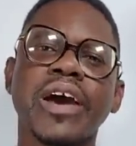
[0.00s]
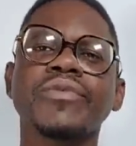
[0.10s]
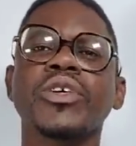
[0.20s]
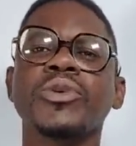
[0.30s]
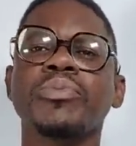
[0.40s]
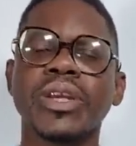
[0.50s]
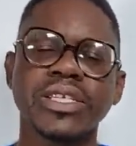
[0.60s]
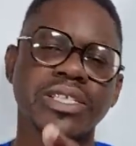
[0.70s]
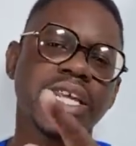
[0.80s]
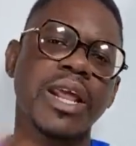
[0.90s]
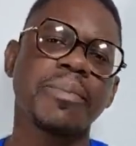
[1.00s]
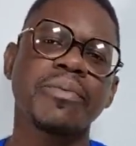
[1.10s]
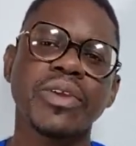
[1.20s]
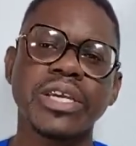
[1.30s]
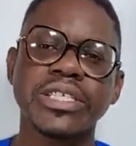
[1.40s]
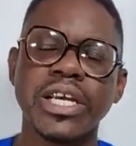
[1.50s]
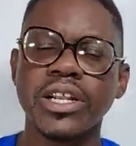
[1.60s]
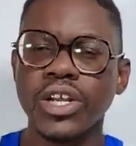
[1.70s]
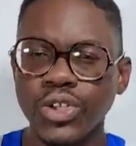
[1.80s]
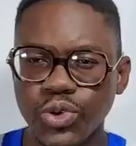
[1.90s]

After you pray, stand up, African child.